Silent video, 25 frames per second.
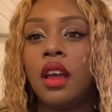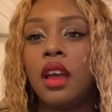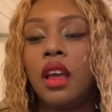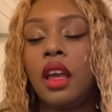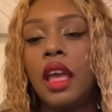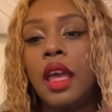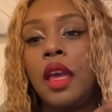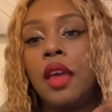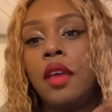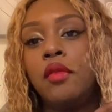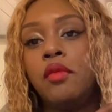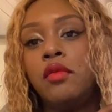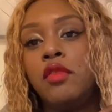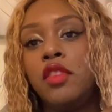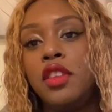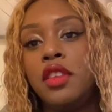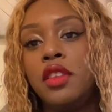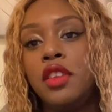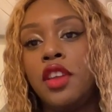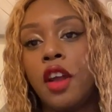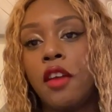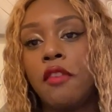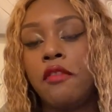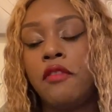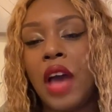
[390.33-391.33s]
and
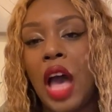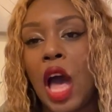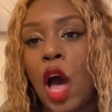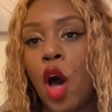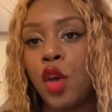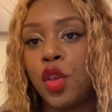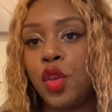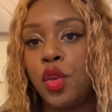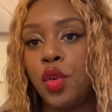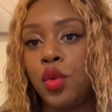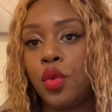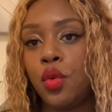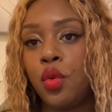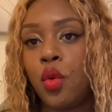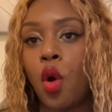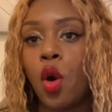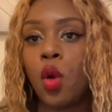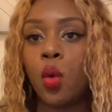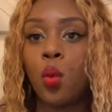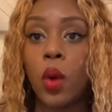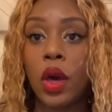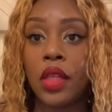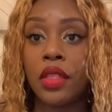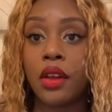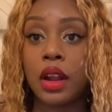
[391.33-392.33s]
your value
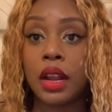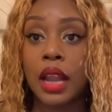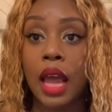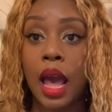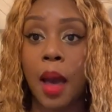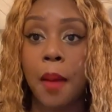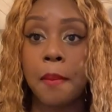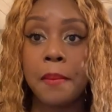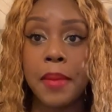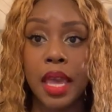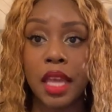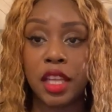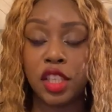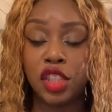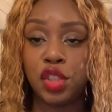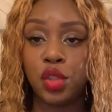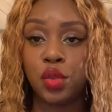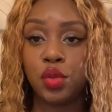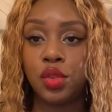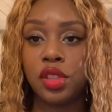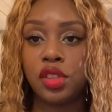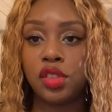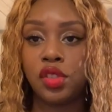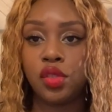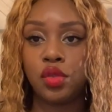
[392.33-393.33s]
on whether or not a man
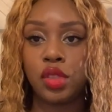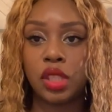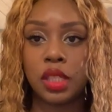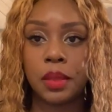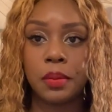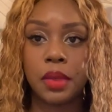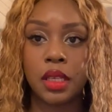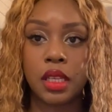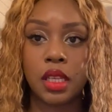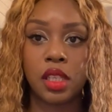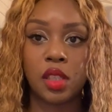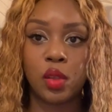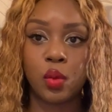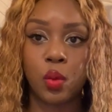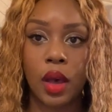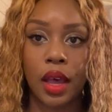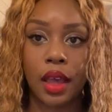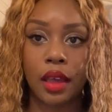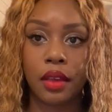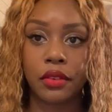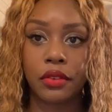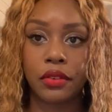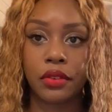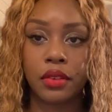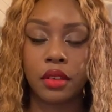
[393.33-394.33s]
chooses you to be his
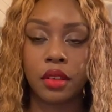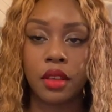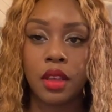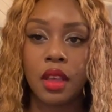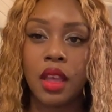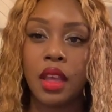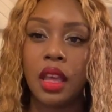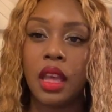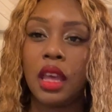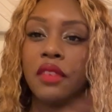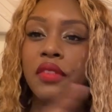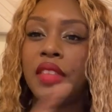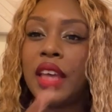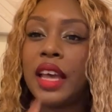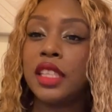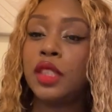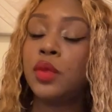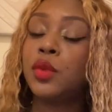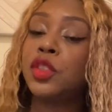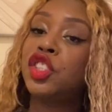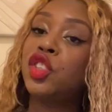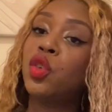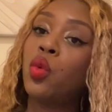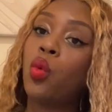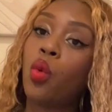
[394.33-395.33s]
wife. If that's
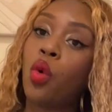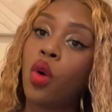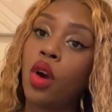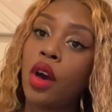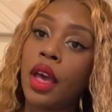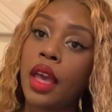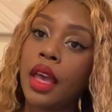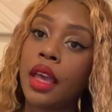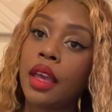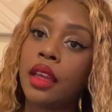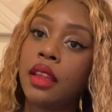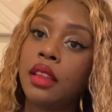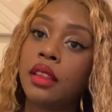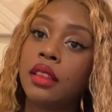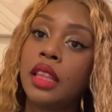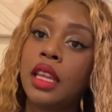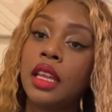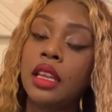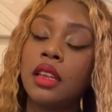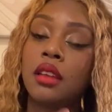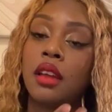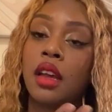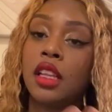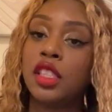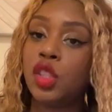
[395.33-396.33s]
what you want,
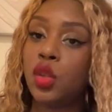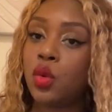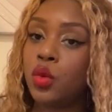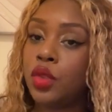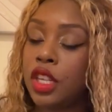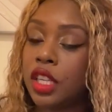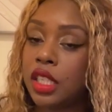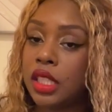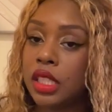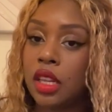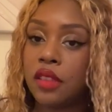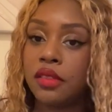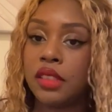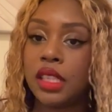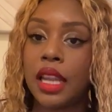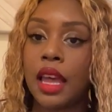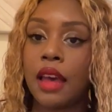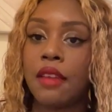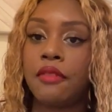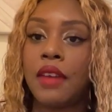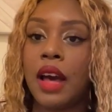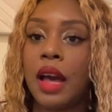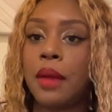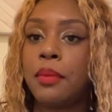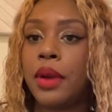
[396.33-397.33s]
then attune yourself to
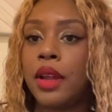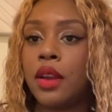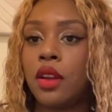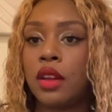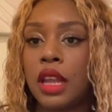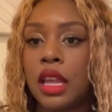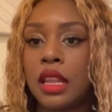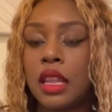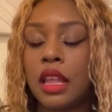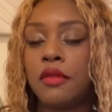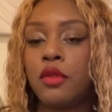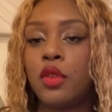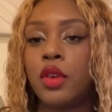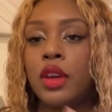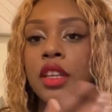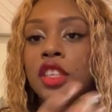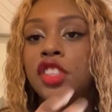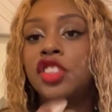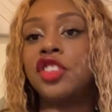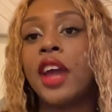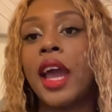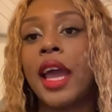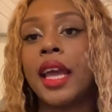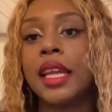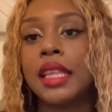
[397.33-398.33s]
that. Vibrate on that level and
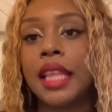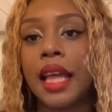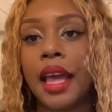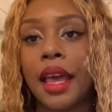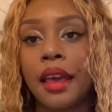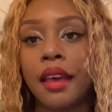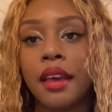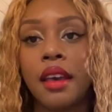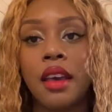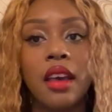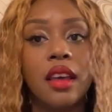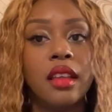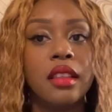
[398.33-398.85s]
attract that.